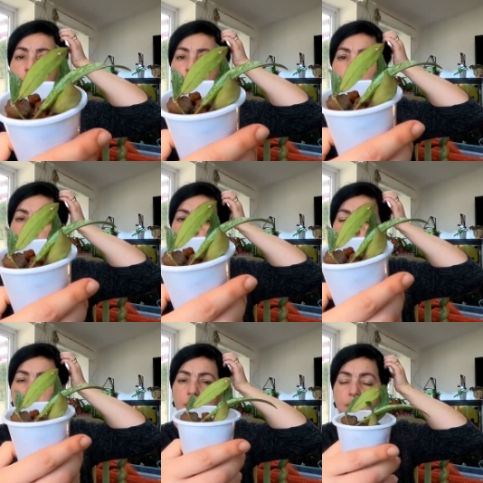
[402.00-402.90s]
because I
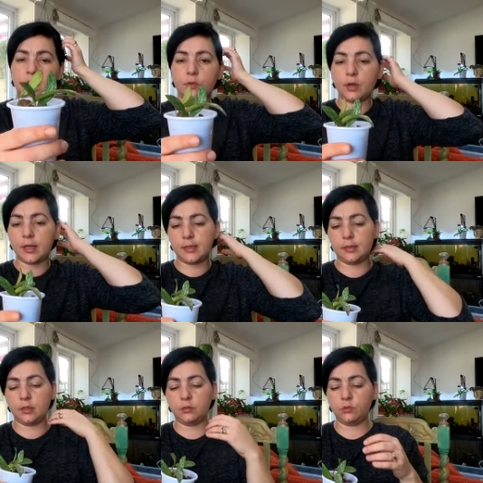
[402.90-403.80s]
was not so
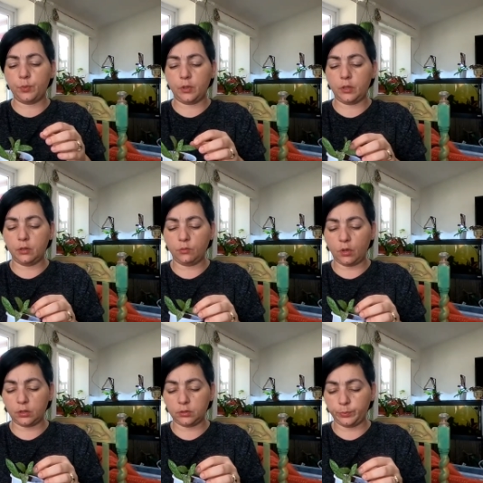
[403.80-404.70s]
lazy to put it in
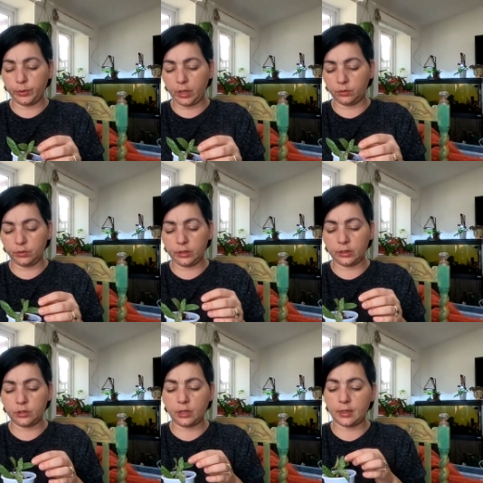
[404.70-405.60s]
water, but I don't
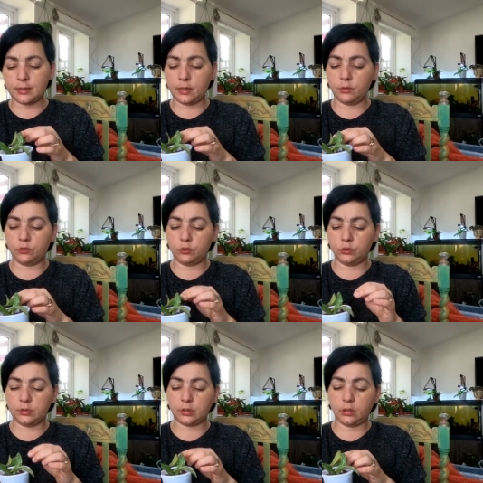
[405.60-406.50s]
think she has any
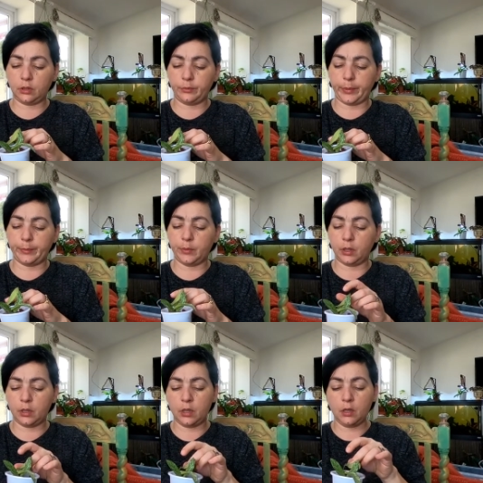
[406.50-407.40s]
roots, I can't
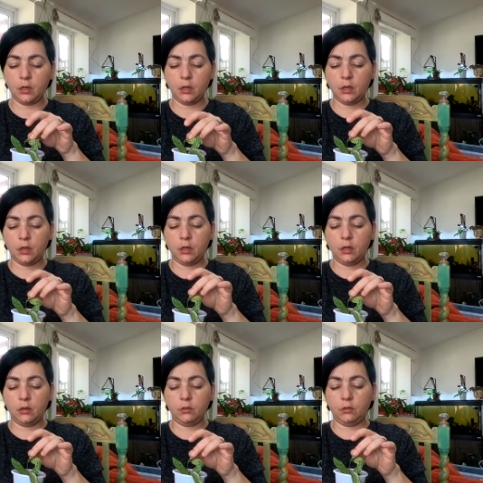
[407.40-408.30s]
remember.
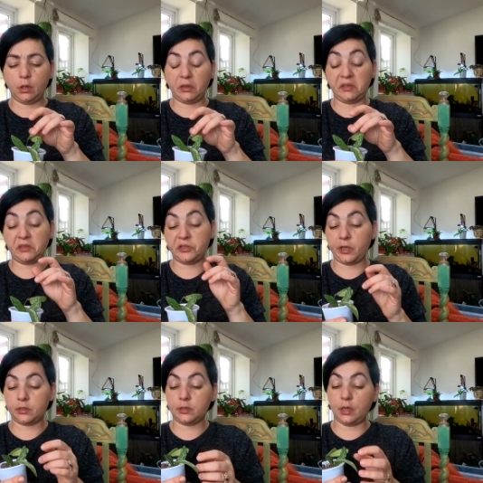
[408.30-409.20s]
But I think she
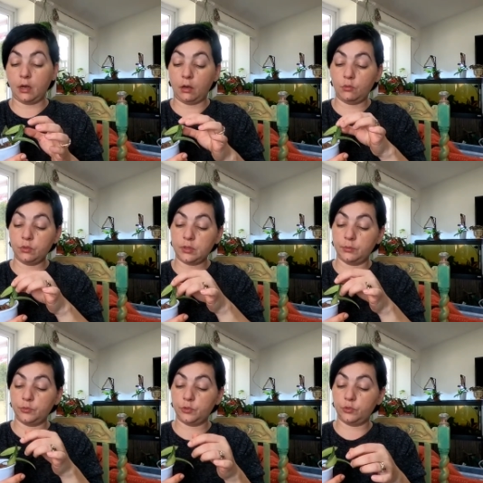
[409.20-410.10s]
has now
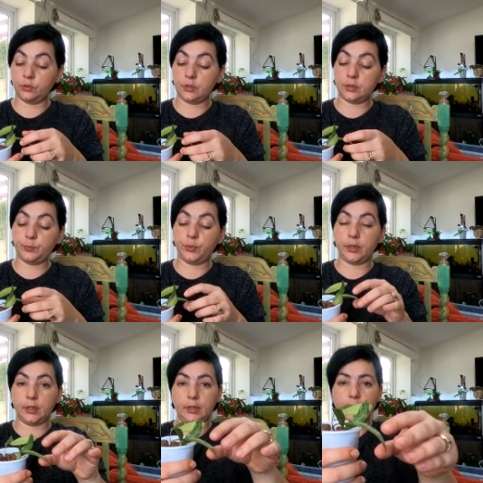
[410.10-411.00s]
some roots,
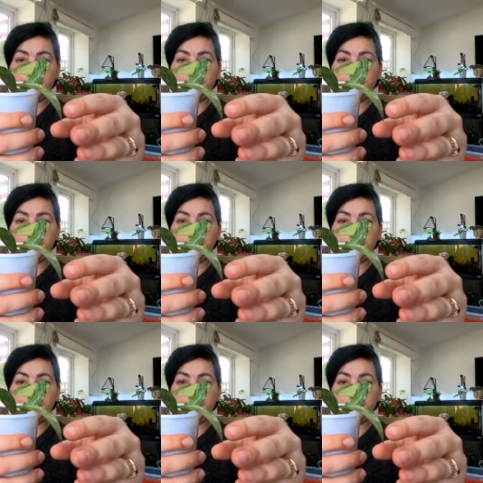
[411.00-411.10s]
but